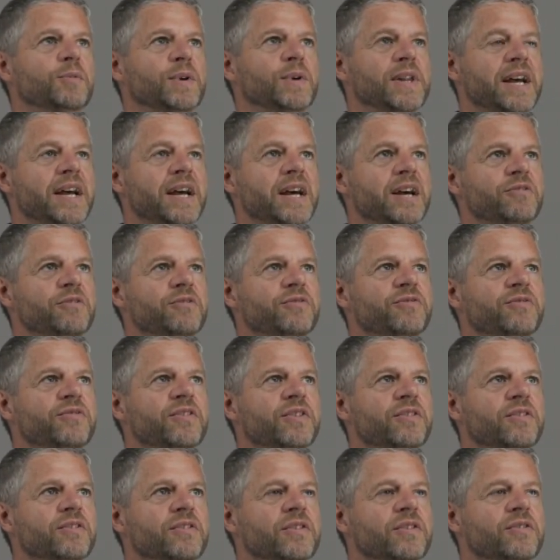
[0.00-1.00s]
we'll have
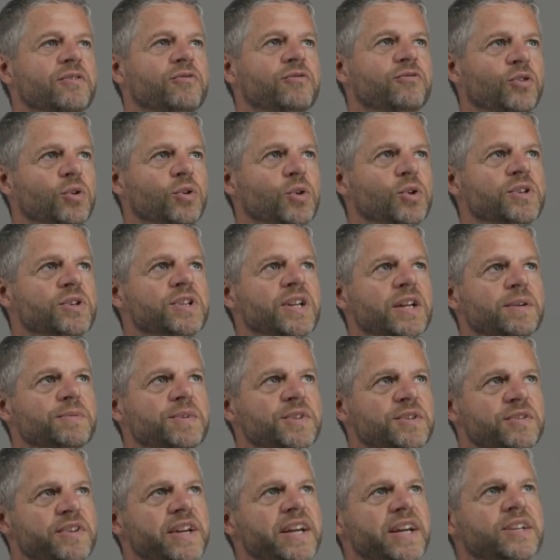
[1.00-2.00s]
4
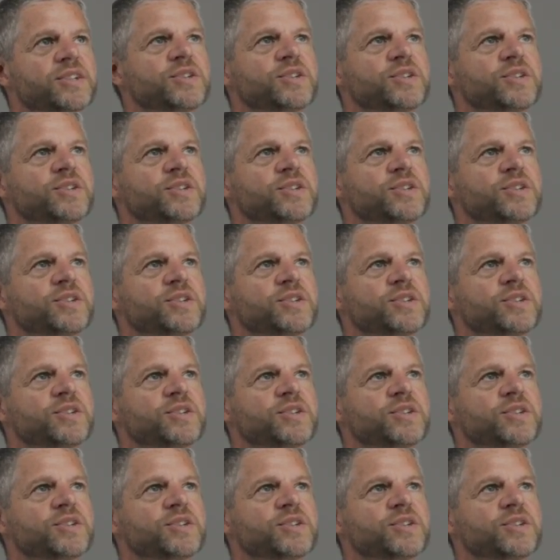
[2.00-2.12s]
times 3x